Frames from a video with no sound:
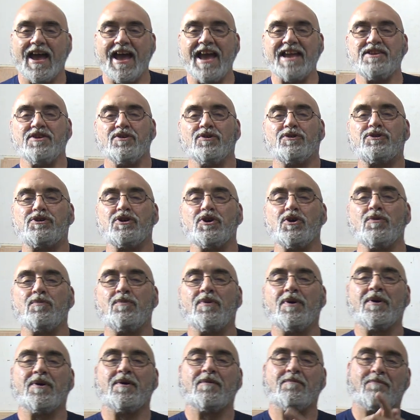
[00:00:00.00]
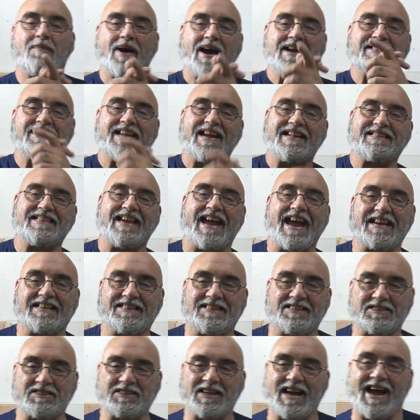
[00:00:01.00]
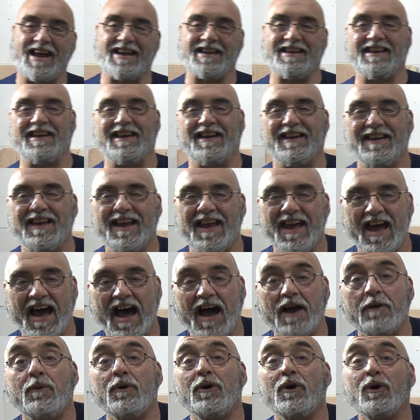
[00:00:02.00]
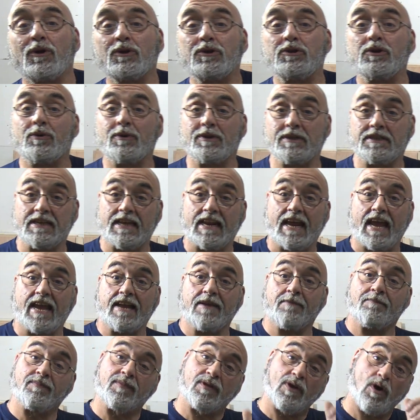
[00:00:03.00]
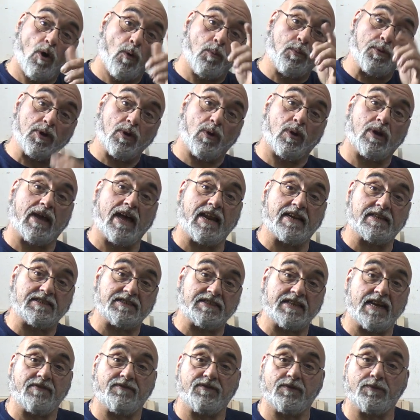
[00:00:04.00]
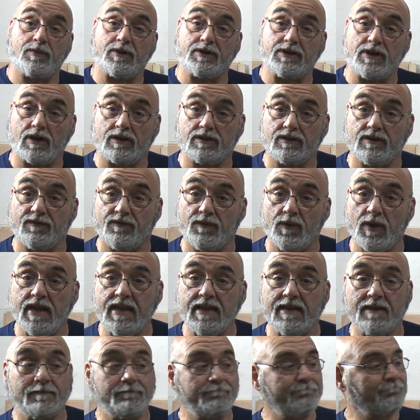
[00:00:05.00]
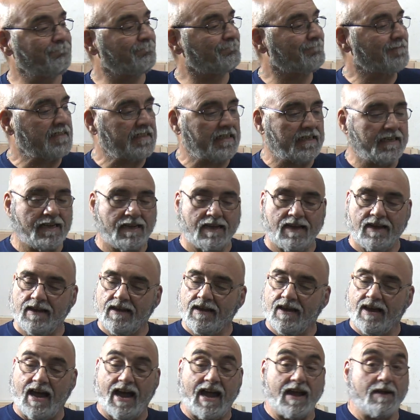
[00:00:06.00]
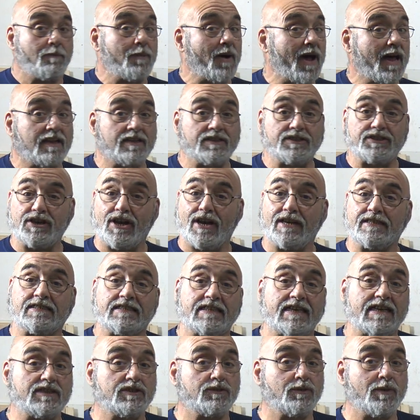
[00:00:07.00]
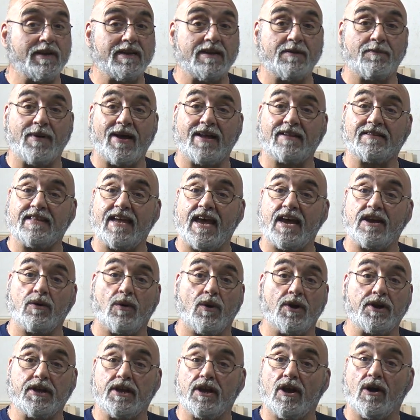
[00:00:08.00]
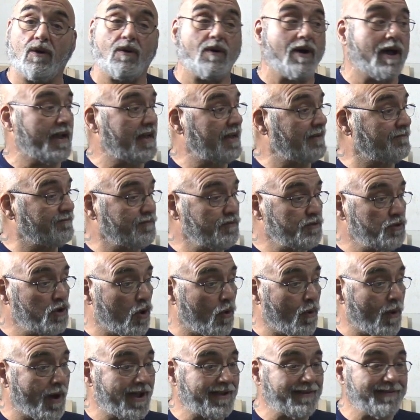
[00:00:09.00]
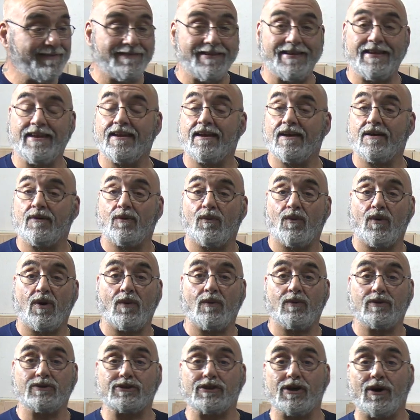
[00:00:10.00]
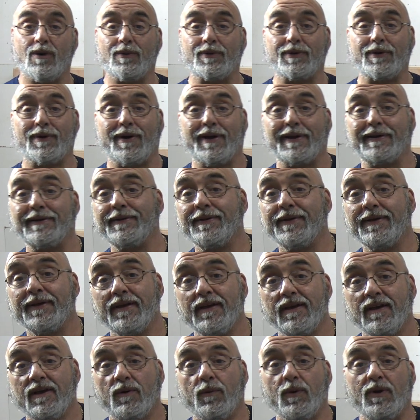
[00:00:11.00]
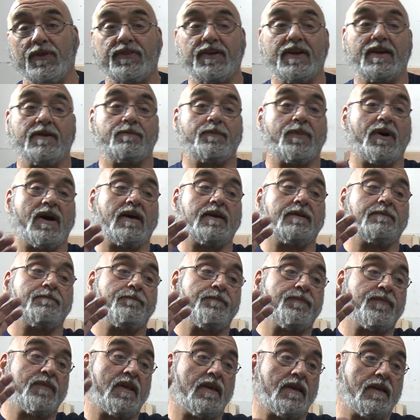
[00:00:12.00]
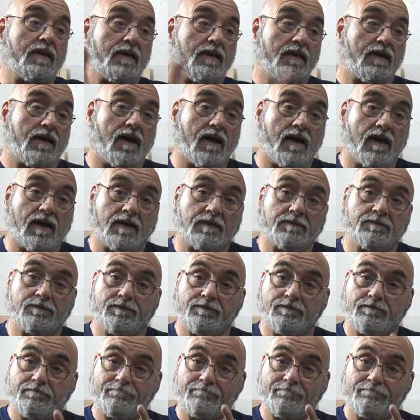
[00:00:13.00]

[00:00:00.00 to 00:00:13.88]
Hey YouTube, Mike that tankless guy here. How we all doing today? Hope we all had a safe and productive week. I apologize last week about that audio. I have no idea what was going on with it, but uh,